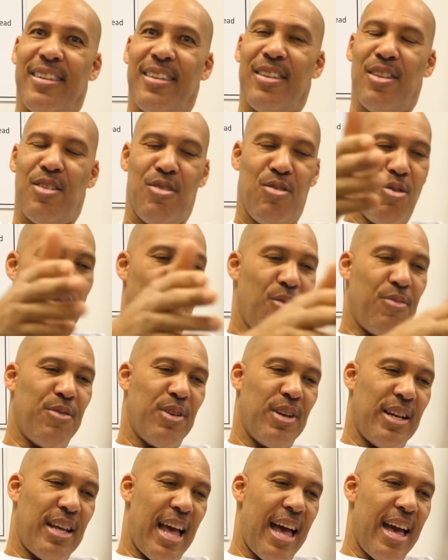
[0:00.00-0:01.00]
You offer
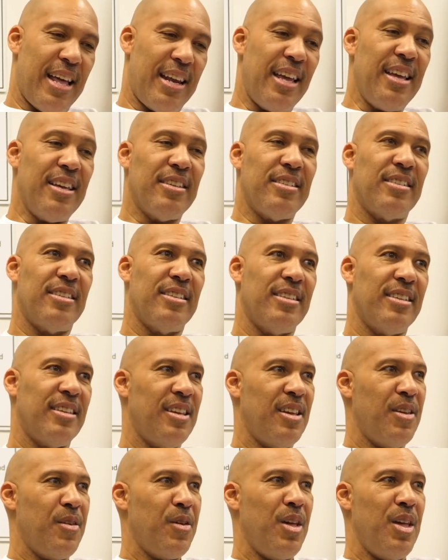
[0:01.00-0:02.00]
a guy this,
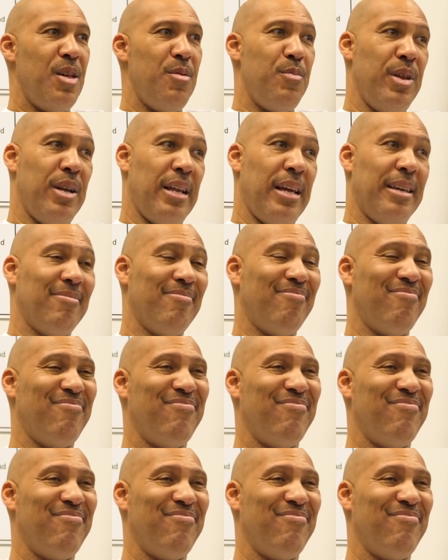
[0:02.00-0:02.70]
he'd be like, I